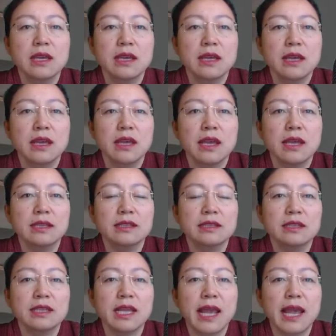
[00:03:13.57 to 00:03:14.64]
And the
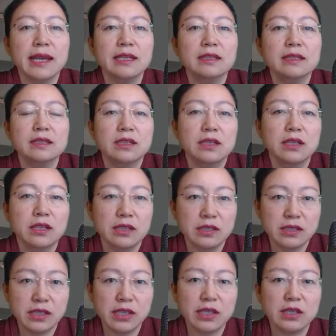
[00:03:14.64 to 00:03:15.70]
next
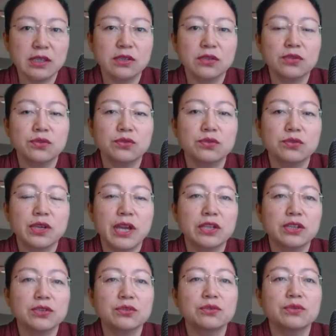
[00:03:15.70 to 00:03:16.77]
thing you can
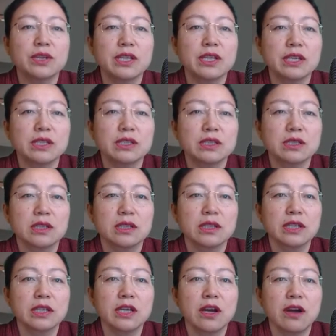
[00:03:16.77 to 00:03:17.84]
do is click
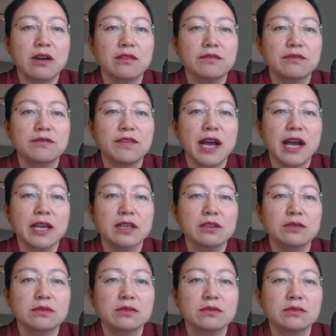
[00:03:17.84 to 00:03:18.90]
on
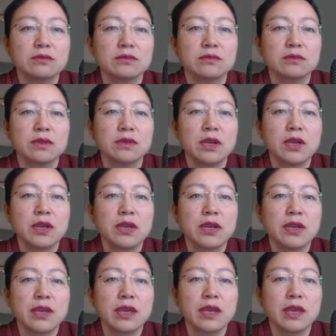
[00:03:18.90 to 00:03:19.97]
File
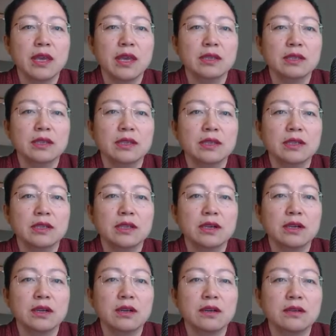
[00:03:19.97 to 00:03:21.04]
and click
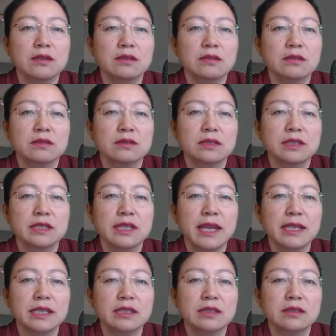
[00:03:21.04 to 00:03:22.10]
on
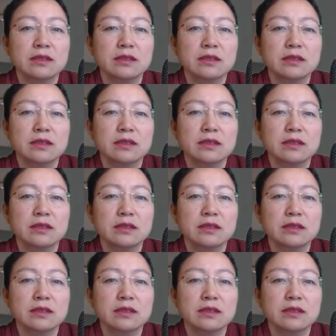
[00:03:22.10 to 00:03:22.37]
Settings.